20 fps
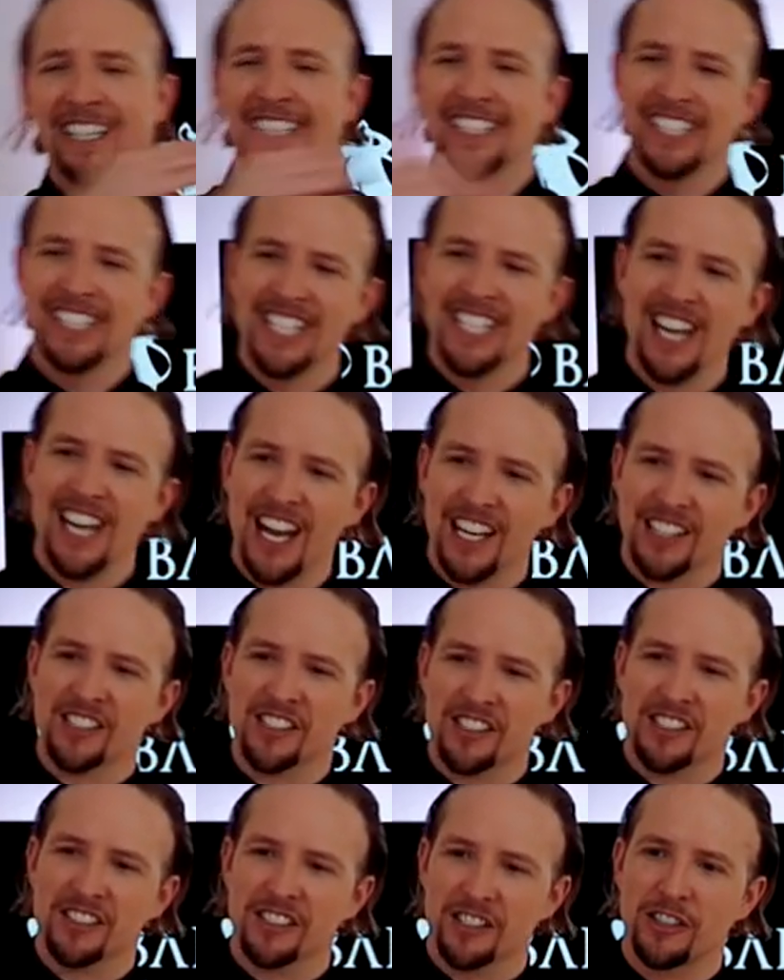
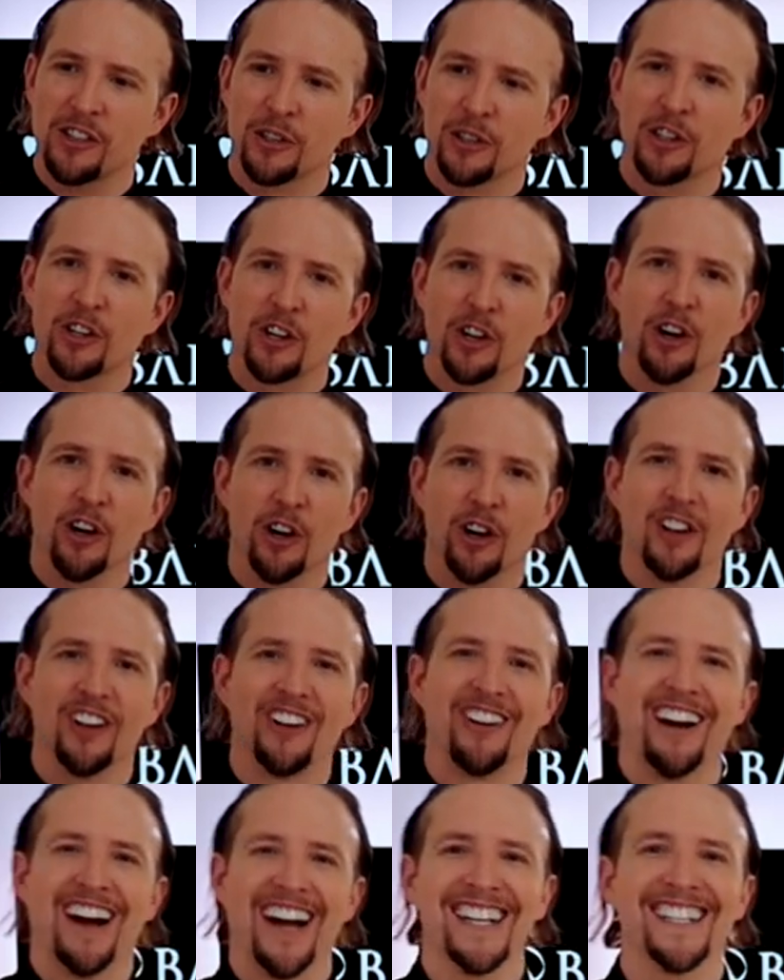Yes, good girl,
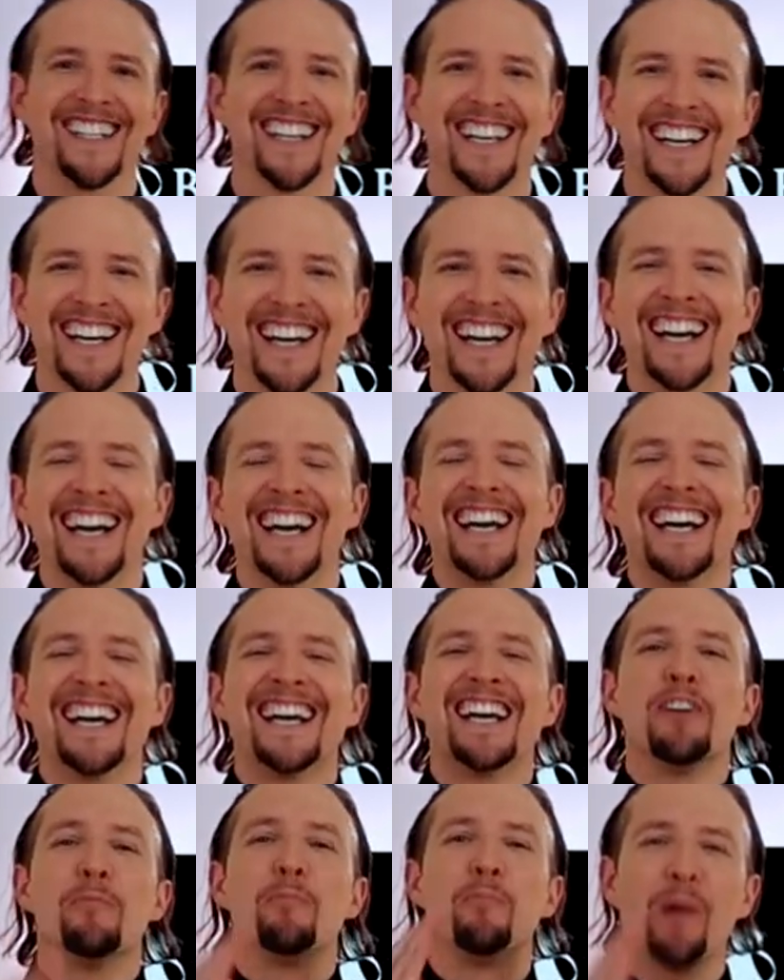right?
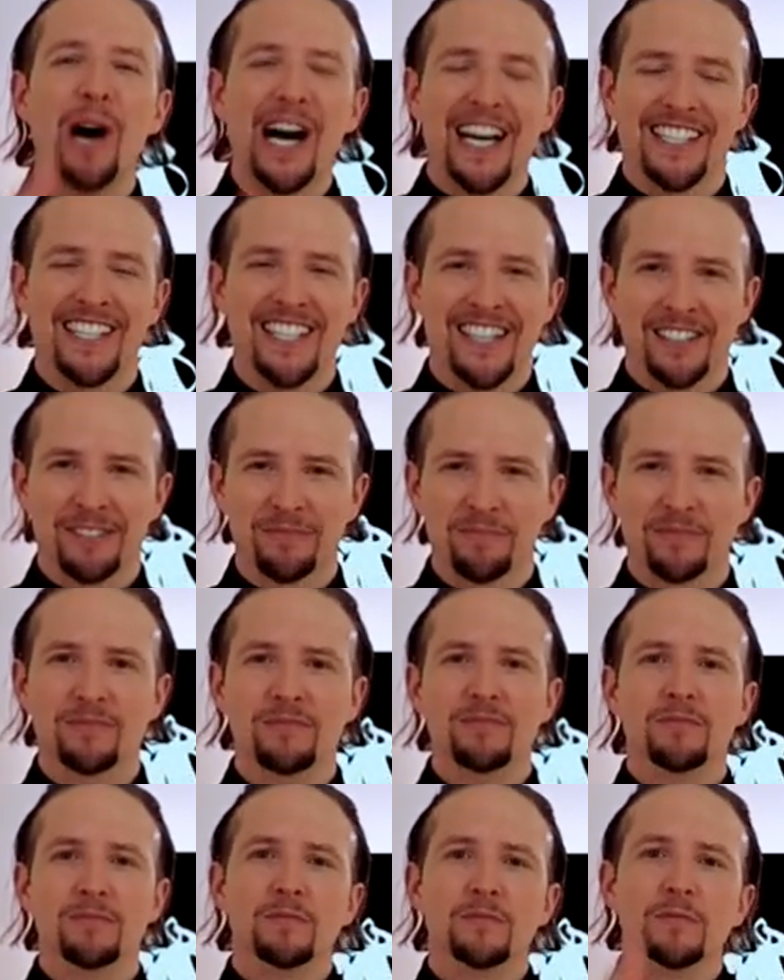But
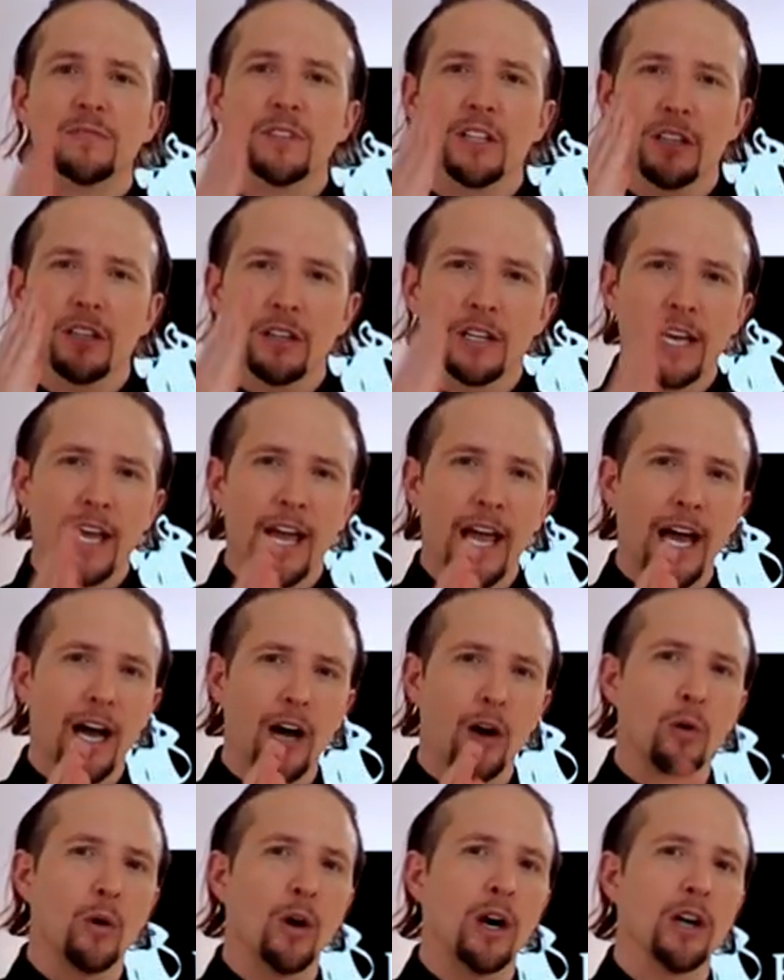
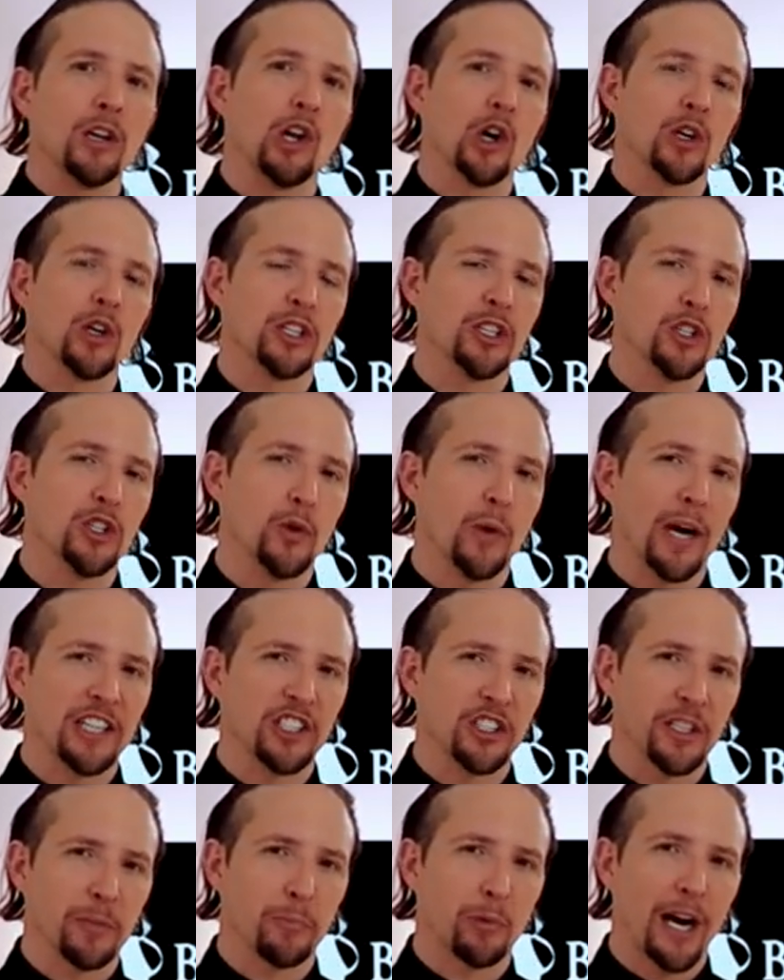how long did you
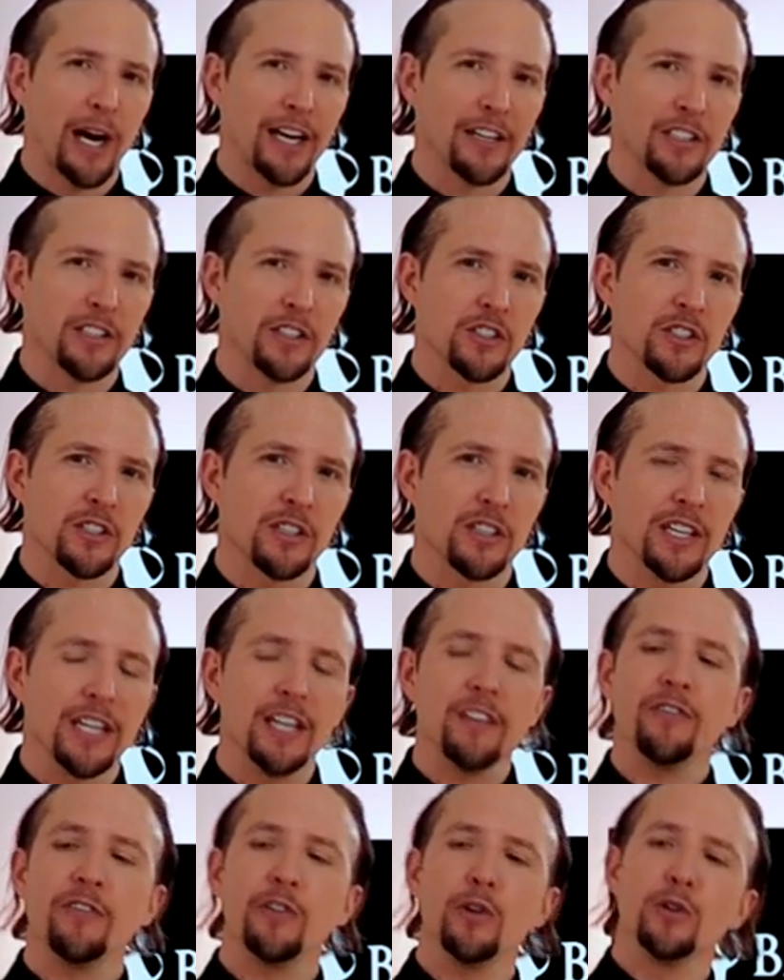actually practice?
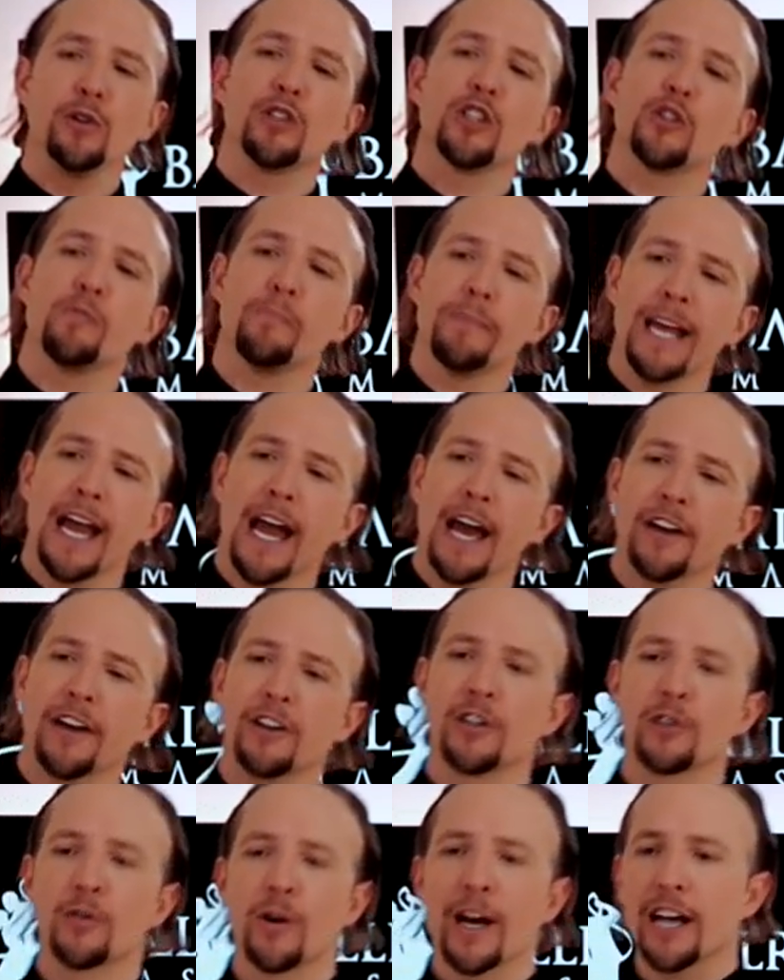If you just meandered
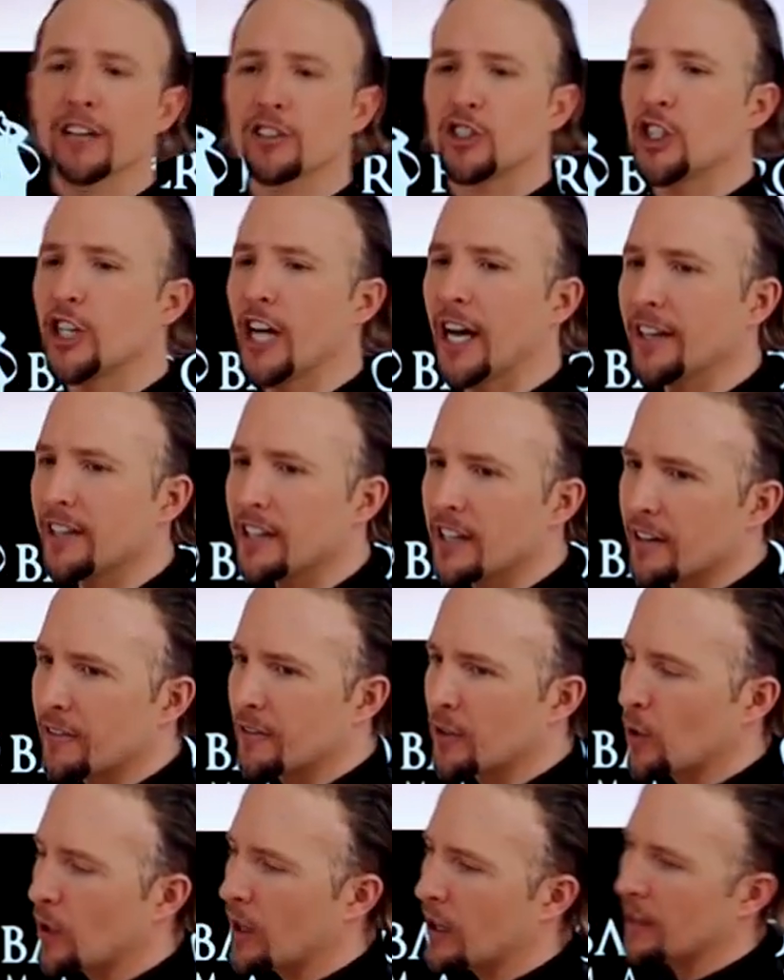around chatting to
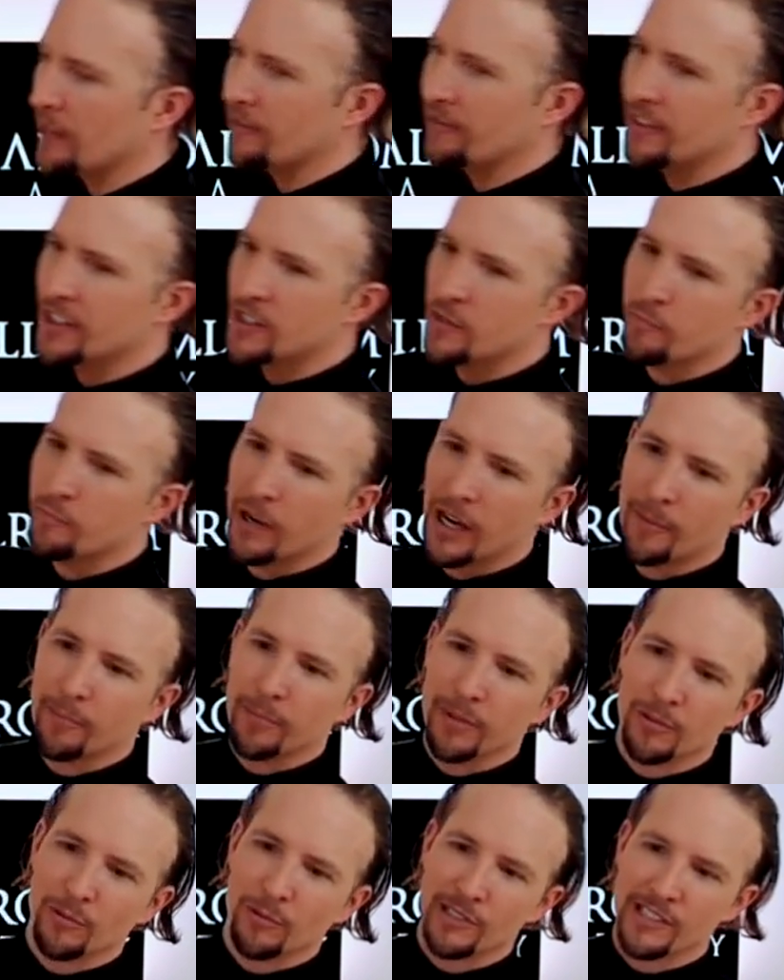everyone, fist
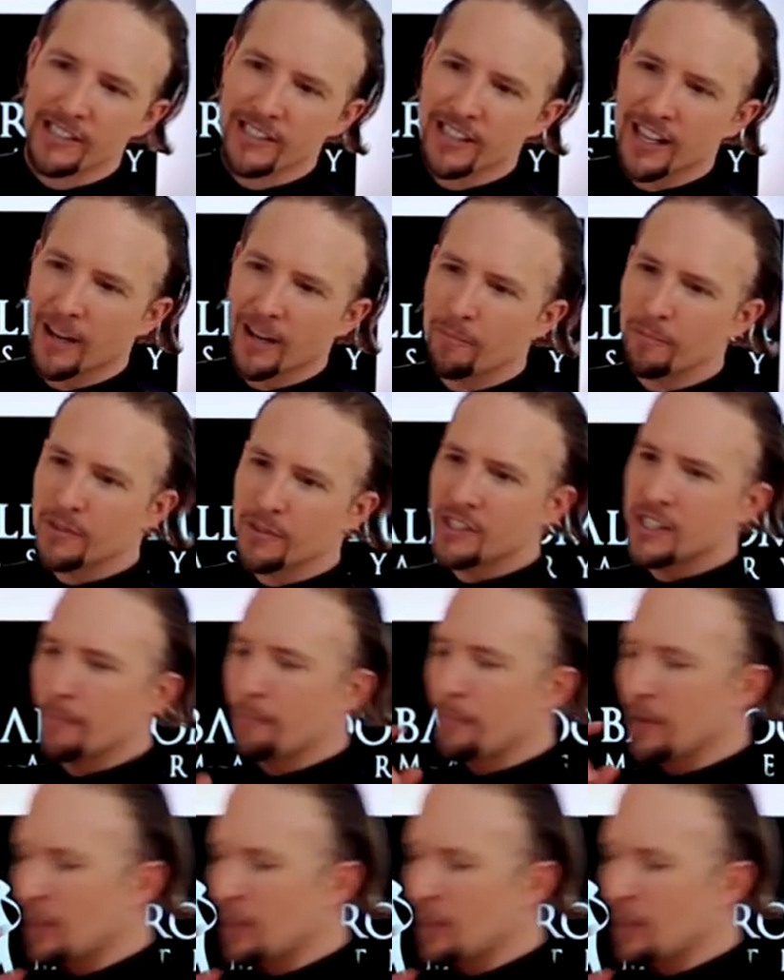pumping, what's up, sipping